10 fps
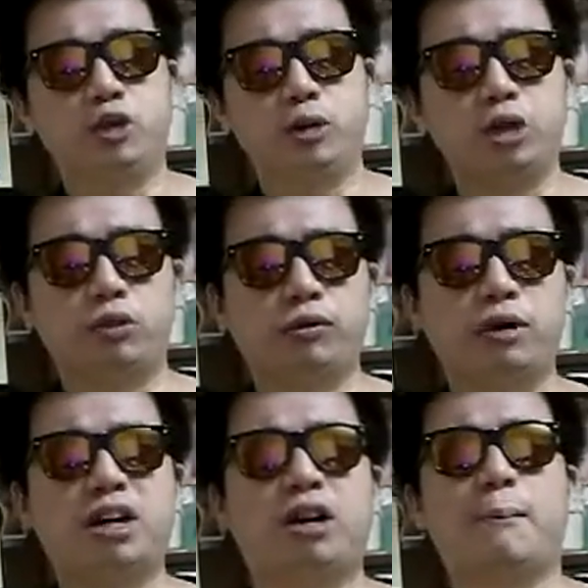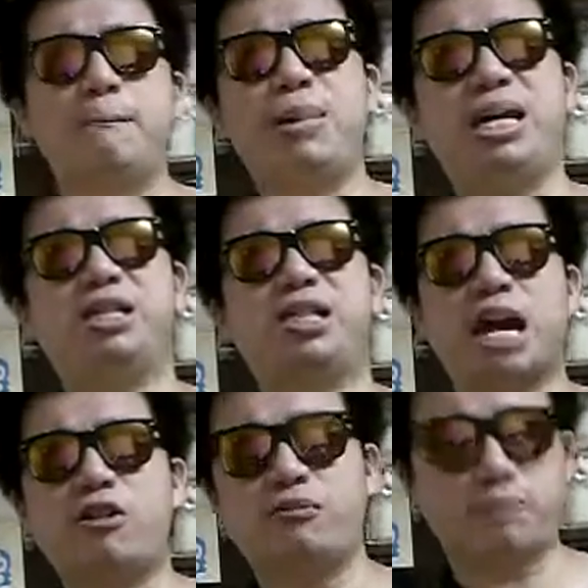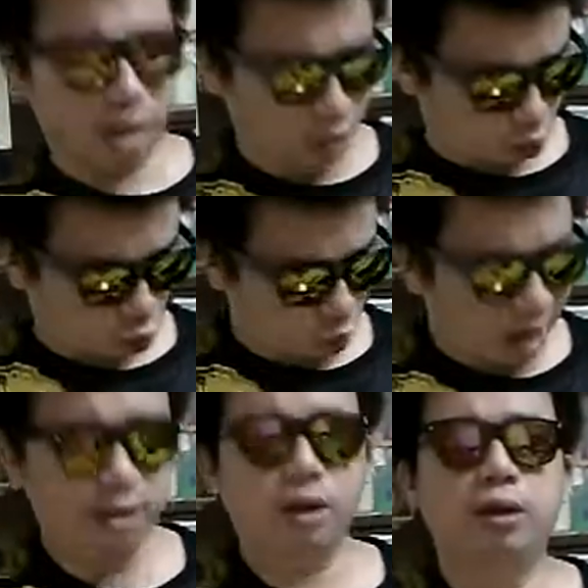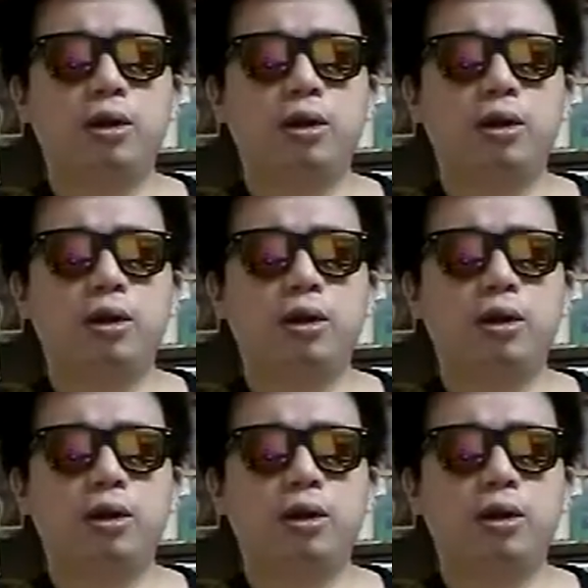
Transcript: you need to fork out a big sum of money to run